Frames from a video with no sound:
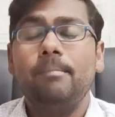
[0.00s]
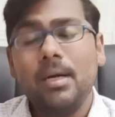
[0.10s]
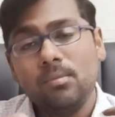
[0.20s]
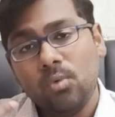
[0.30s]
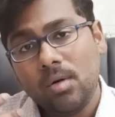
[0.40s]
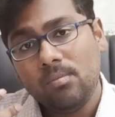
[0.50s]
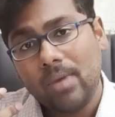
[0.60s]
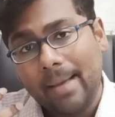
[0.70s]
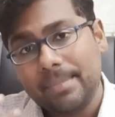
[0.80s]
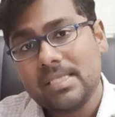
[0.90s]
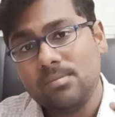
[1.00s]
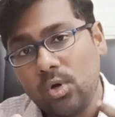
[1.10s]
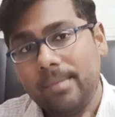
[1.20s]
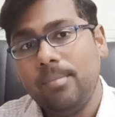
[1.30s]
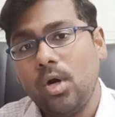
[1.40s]
But what happens
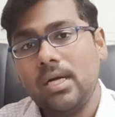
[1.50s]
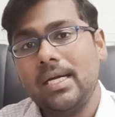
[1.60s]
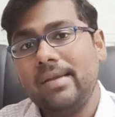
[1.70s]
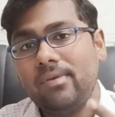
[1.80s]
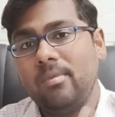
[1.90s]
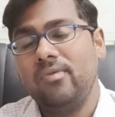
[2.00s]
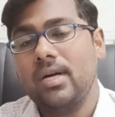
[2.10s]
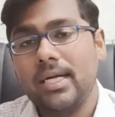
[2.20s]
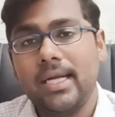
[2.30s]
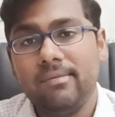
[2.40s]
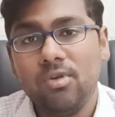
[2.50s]
more importantly from a fertility